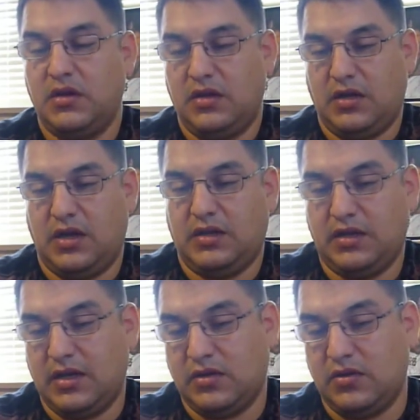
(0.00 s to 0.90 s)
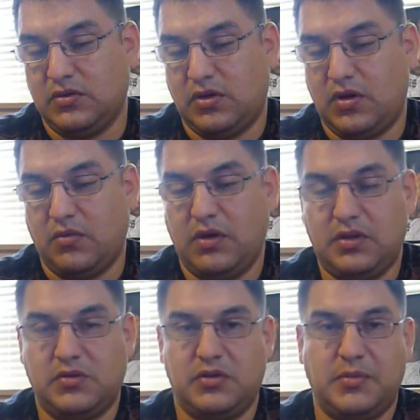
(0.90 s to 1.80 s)
I think that goes a long way
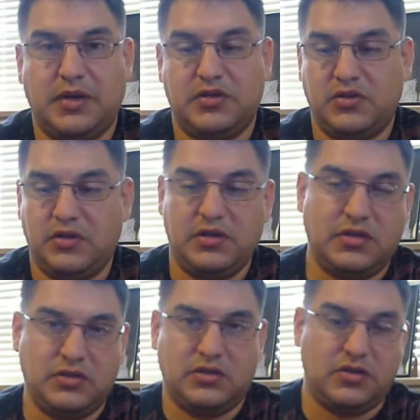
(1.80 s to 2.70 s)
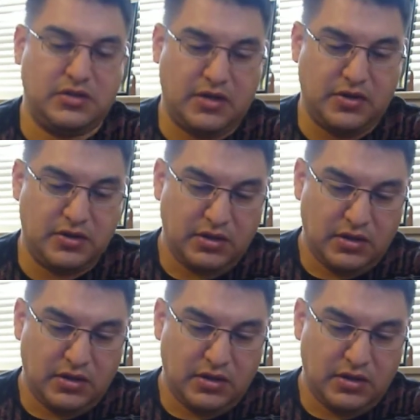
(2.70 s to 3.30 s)
towards making sure that it doesn't start tearing